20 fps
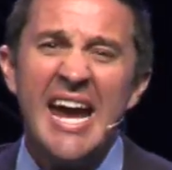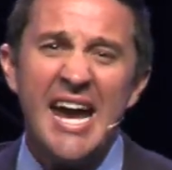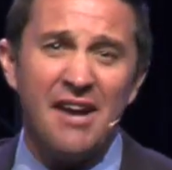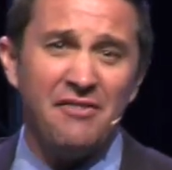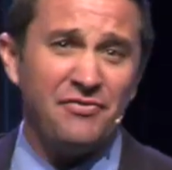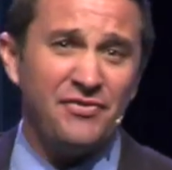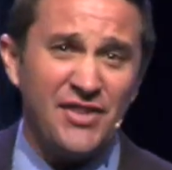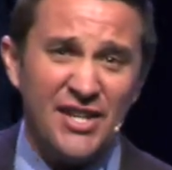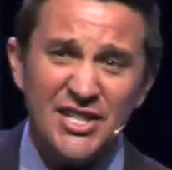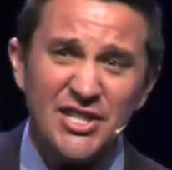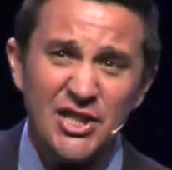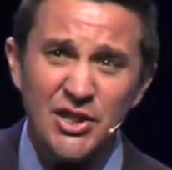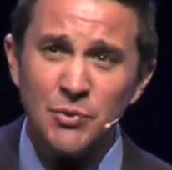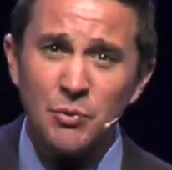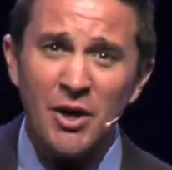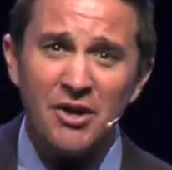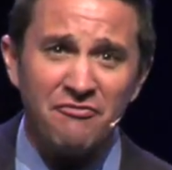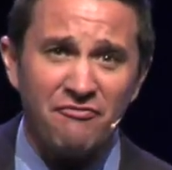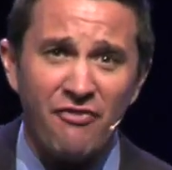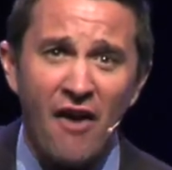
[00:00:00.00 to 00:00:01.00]
if this is
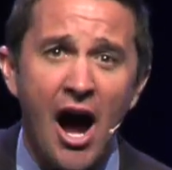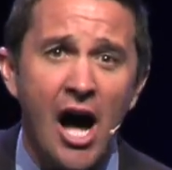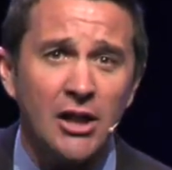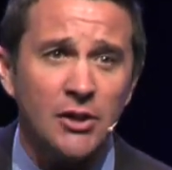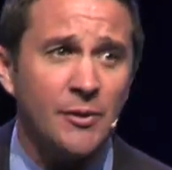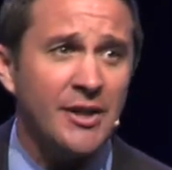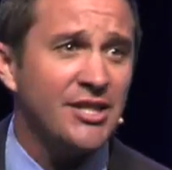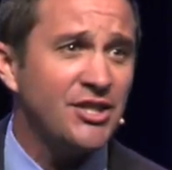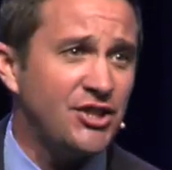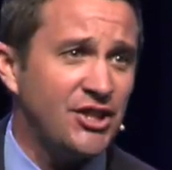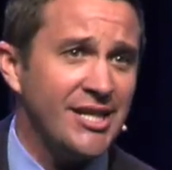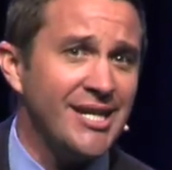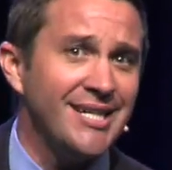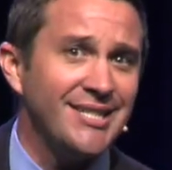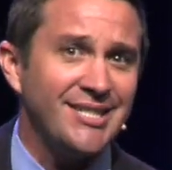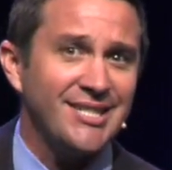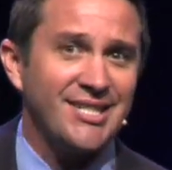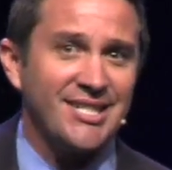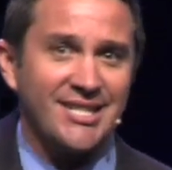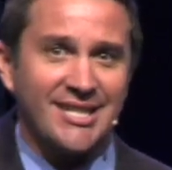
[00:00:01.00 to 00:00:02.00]
what following
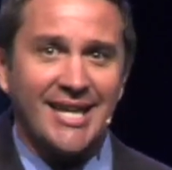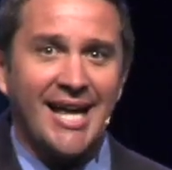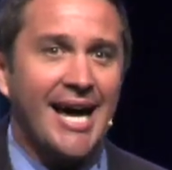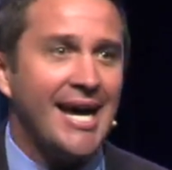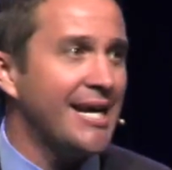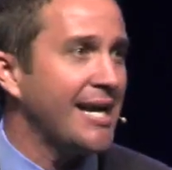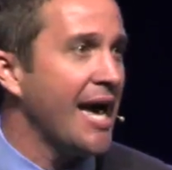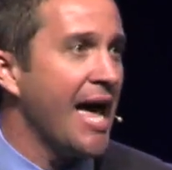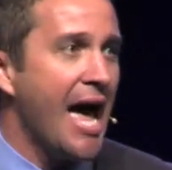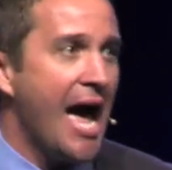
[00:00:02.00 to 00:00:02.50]
Jesus is like,